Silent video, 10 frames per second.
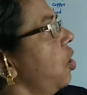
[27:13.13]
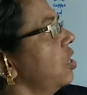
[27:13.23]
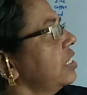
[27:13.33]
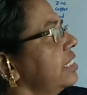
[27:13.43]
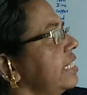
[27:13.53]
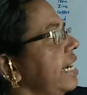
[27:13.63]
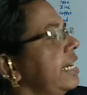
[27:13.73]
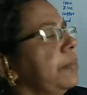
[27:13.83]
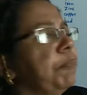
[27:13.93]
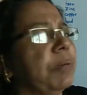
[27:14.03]

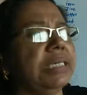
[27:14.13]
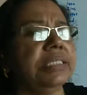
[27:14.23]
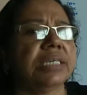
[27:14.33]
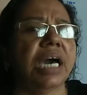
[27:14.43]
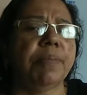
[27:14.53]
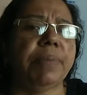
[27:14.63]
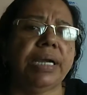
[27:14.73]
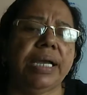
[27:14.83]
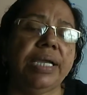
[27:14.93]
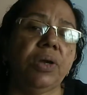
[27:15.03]
oxide plus carbon
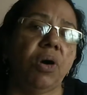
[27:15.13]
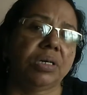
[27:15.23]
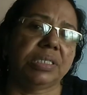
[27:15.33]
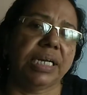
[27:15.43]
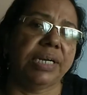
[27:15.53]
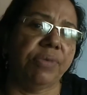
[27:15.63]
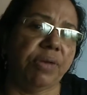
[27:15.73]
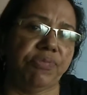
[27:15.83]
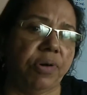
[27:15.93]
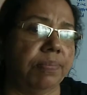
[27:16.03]
dioxide will
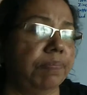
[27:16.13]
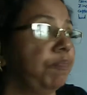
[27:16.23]
form.